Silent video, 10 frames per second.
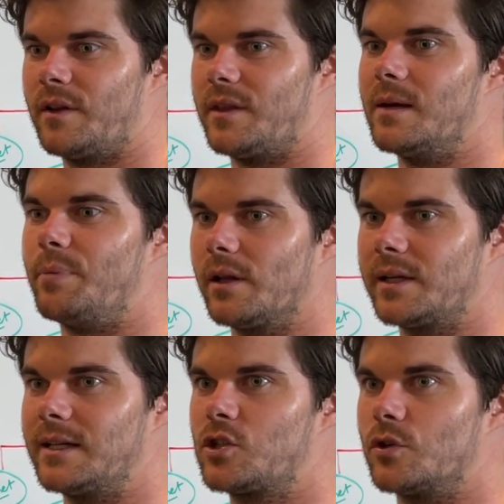the
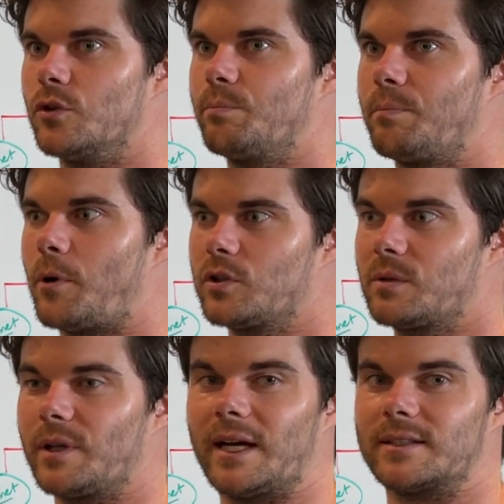ability to
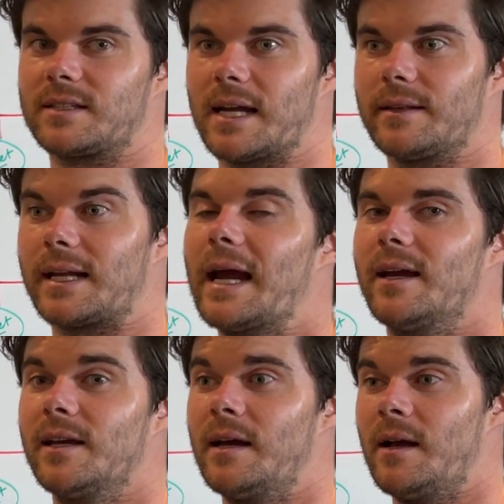possibly understand that, hey,